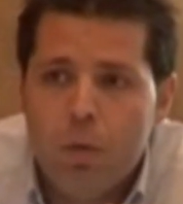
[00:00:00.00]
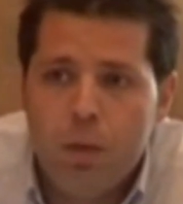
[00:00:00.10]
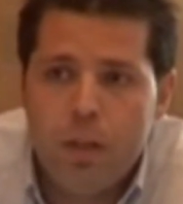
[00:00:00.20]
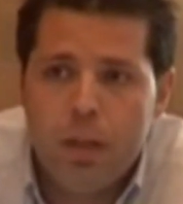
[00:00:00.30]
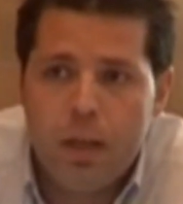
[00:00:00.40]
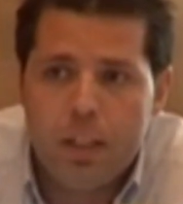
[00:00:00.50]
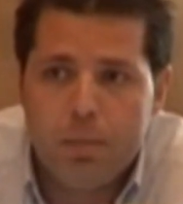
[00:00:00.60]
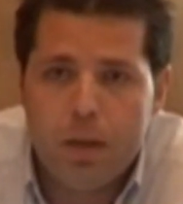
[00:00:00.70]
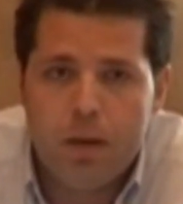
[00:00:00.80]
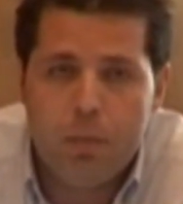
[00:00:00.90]
We
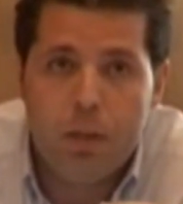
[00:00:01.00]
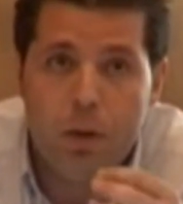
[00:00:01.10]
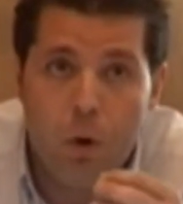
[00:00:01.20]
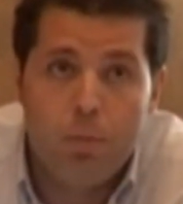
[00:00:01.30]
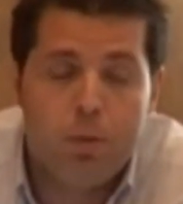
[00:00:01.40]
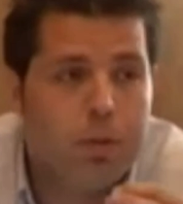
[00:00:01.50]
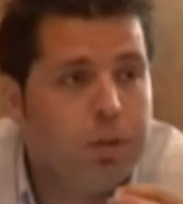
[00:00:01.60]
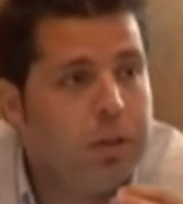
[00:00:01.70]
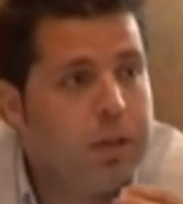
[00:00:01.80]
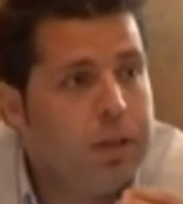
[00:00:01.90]
hope
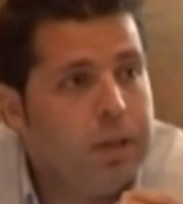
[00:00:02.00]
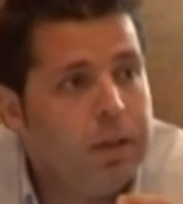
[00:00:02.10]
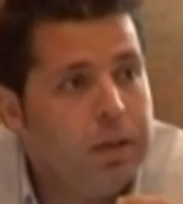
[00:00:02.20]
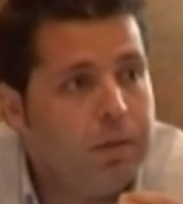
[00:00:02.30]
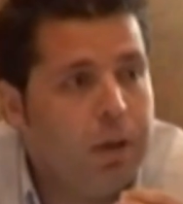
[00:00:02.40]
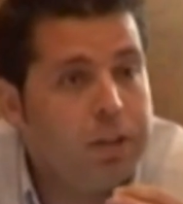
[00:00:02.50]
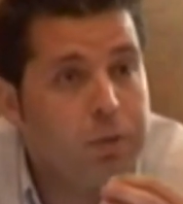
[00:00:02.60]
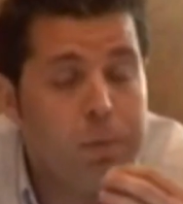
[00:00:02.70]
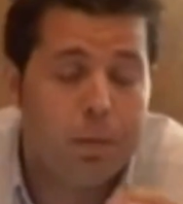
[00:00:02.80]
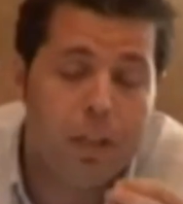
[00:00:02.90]
to,
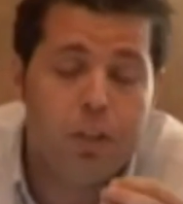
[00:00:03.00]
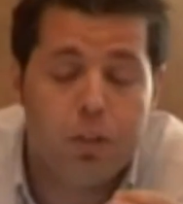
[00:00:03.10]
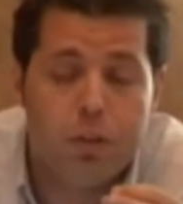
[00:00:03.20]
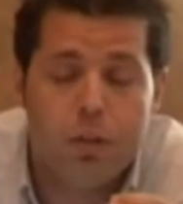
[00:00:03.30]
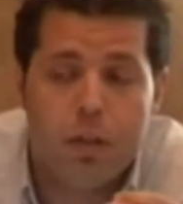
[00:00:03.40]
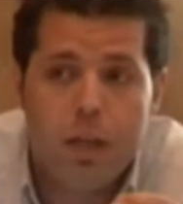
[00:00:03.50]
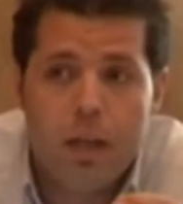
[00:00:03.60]
actually we pledge to